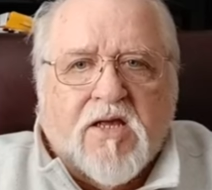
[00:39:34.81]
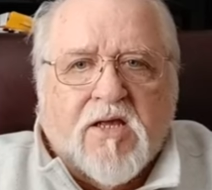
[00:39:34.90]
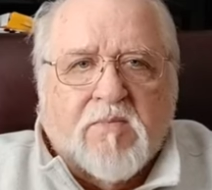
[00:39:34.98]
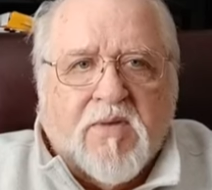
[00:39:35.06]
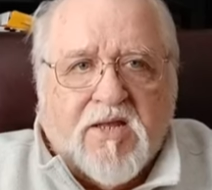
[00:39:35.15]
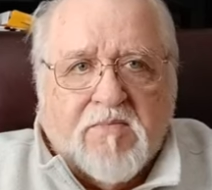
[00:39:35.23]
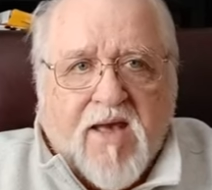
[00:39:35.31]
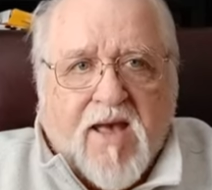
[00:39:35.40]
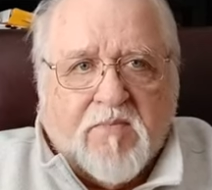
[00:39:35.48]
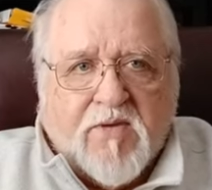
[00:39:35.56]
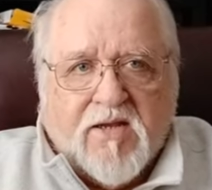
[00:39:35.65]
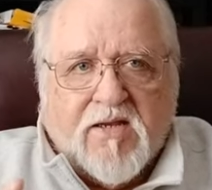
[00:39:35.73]
But he
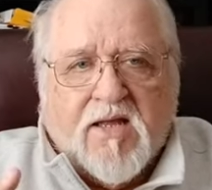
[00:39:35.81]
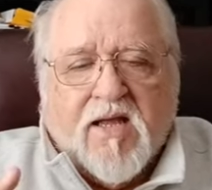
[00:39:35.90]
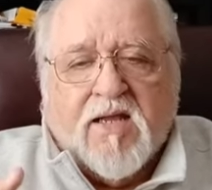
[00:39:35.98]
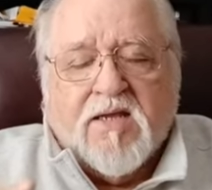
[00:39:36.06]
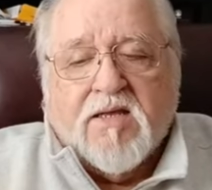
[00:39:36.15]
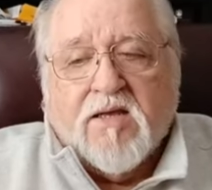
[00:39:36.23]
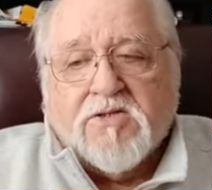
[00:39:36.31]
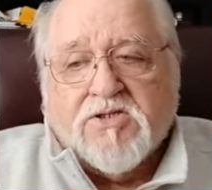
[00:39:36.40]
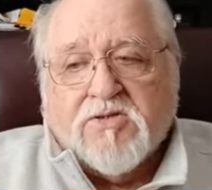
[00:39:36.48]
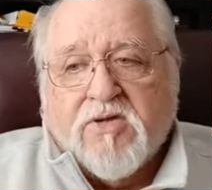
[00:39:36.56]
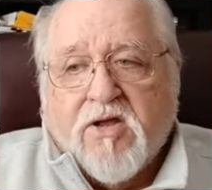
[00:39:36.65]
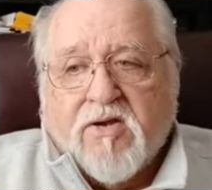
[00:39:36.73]
mapped it, and he
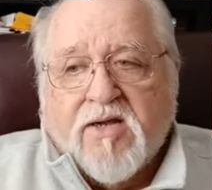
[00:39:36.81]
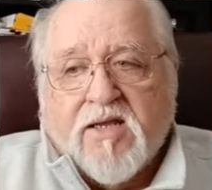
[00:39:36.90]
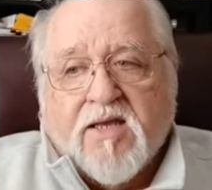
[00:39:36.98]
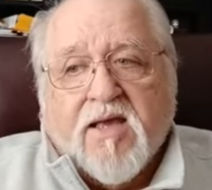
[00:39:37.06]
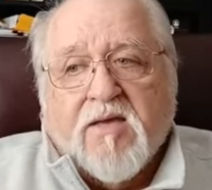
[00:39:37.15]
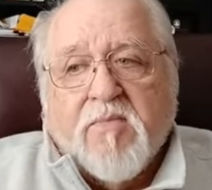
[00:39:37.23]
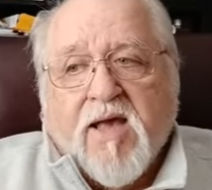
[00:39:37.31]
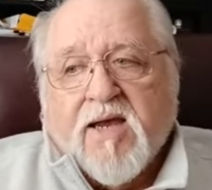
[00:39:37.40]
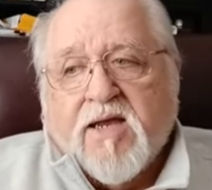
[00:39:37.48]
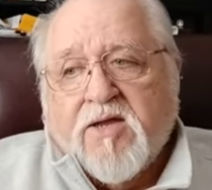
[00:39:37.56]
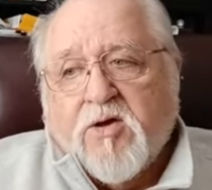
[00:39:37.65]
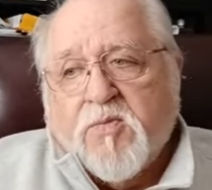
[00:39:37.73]
also noted it. He came back,
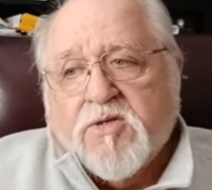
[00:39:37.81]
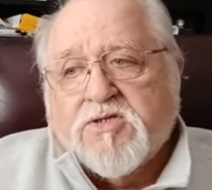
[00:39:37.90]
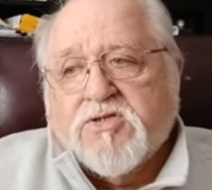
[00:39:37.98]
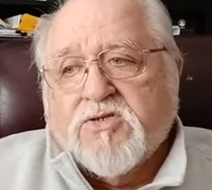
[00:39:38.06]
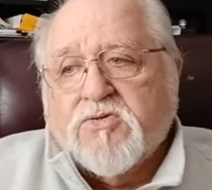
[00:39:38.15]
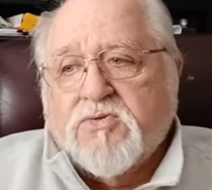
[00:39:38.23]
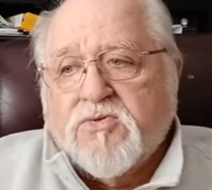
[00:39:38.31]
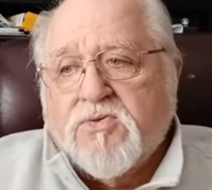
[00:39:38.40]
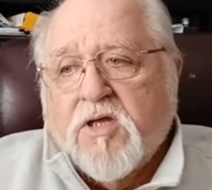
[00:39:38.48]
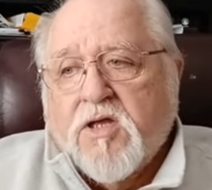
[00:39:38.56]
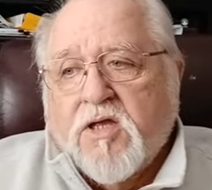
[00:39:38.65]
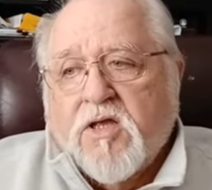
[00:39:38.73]
and he opened a school
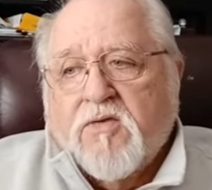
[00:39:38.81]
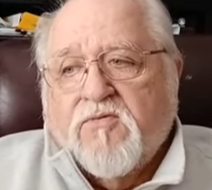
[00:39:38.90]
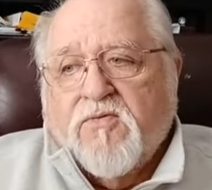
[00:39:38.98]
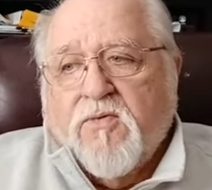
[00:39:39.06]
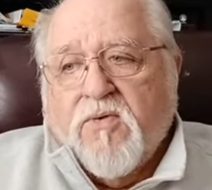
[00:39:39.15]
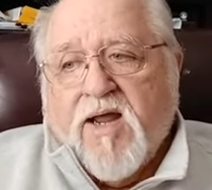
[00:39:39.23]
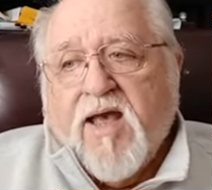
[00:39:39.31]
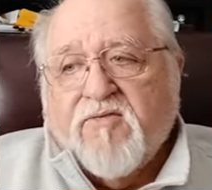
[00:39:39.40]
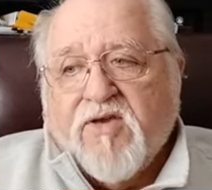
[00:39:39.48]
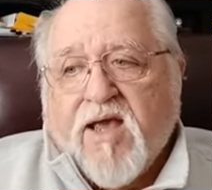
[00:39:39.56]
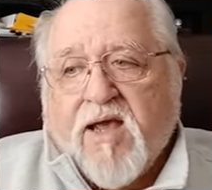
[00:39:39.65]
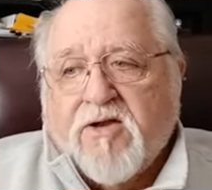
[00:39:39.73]
for
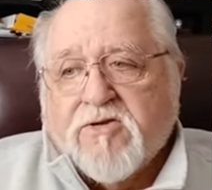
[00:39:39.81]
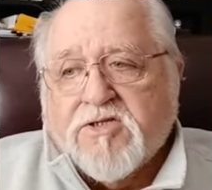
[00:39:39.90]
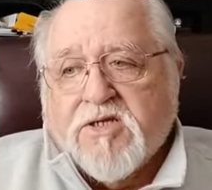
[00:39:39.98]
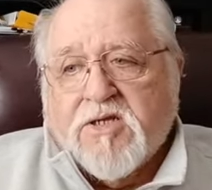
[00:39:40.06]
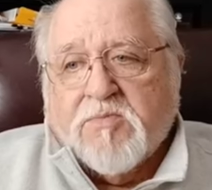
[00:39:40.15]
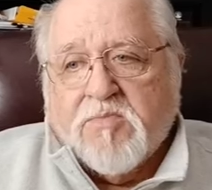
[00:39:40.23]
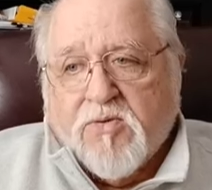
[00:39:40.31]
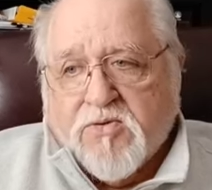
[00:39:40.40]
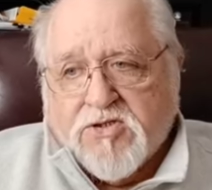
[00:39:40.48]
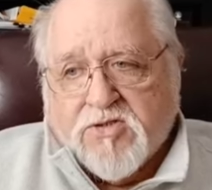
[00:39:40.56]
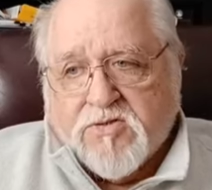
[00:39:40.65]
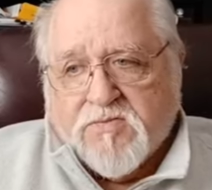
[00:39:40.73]
navigators in
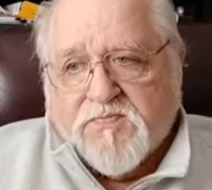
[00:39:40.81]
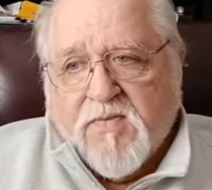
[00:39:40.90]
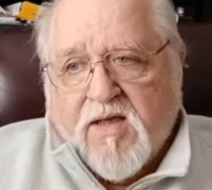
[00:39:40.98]
Portugal.